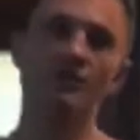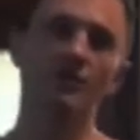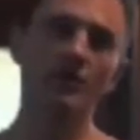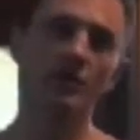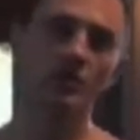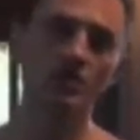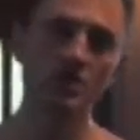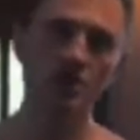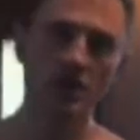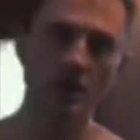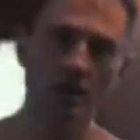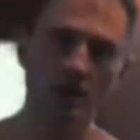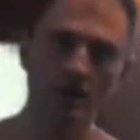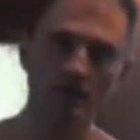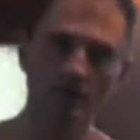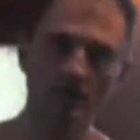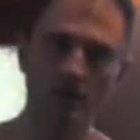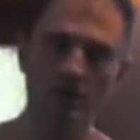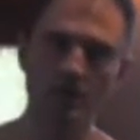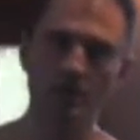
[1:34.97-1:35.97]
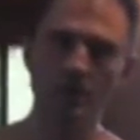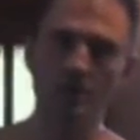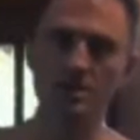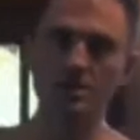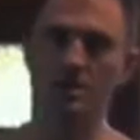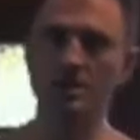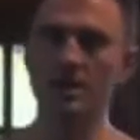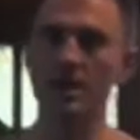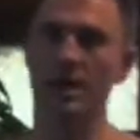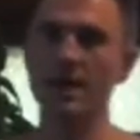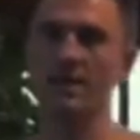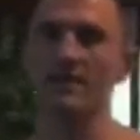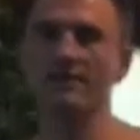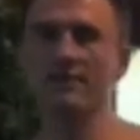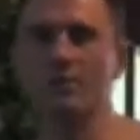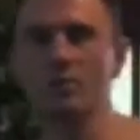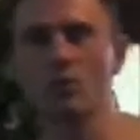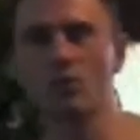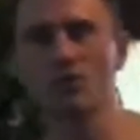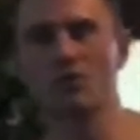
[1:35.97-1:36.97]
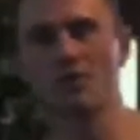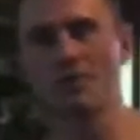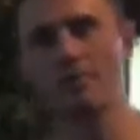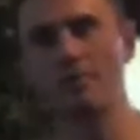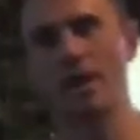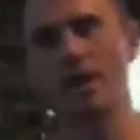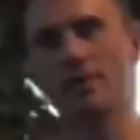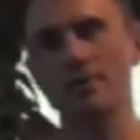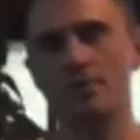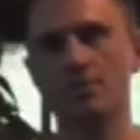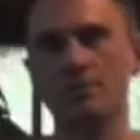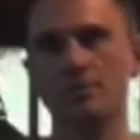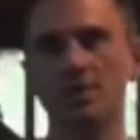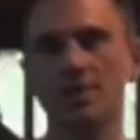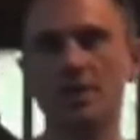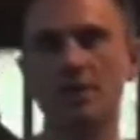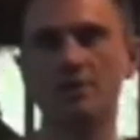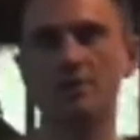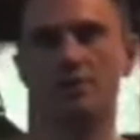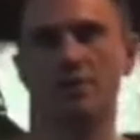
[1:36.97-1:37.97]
virgin olive oil is going to have more of a peppery,